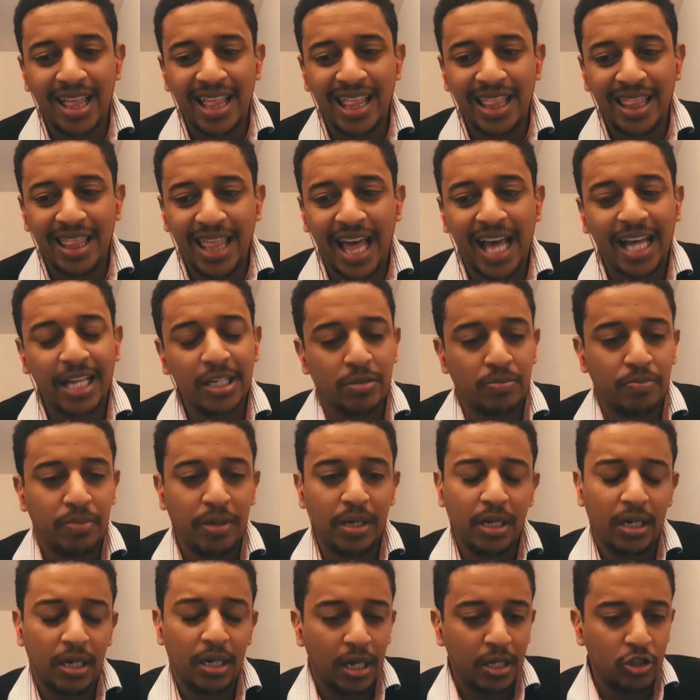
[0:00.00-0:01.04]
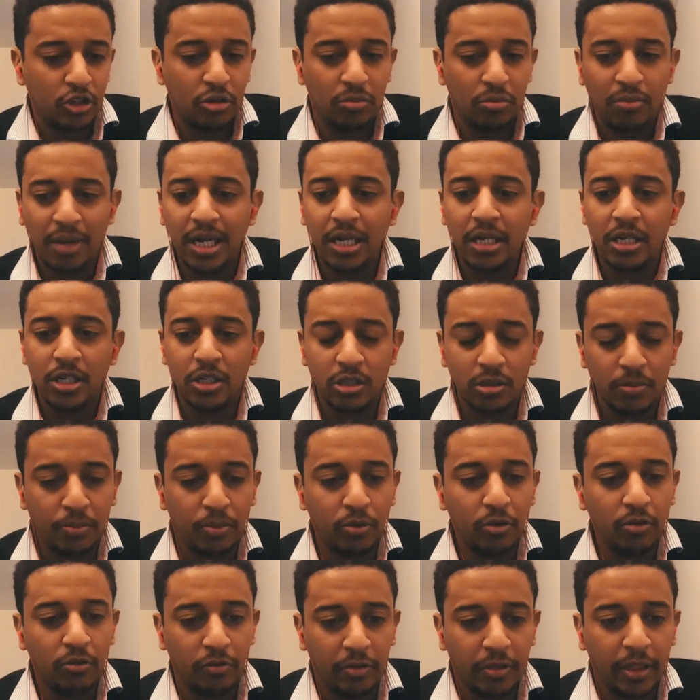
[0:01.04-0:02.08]
that's been a tremendous
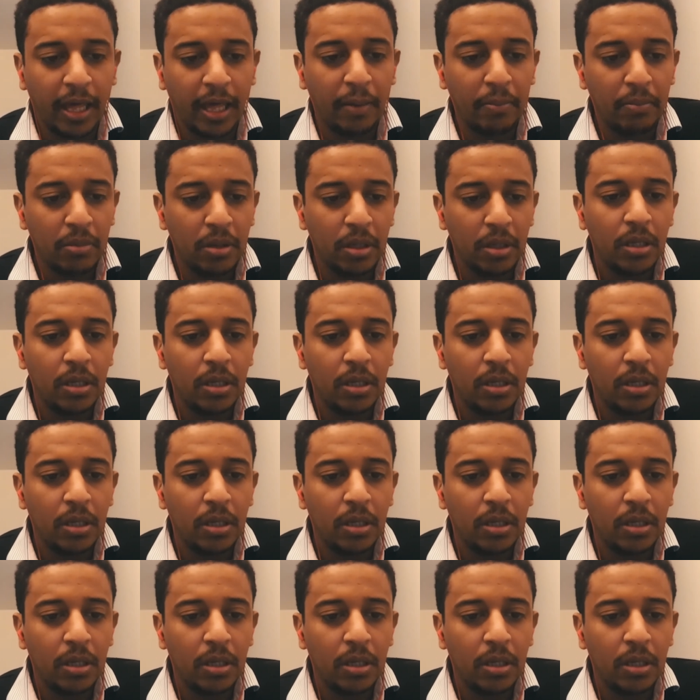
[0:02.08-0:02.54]
support for them,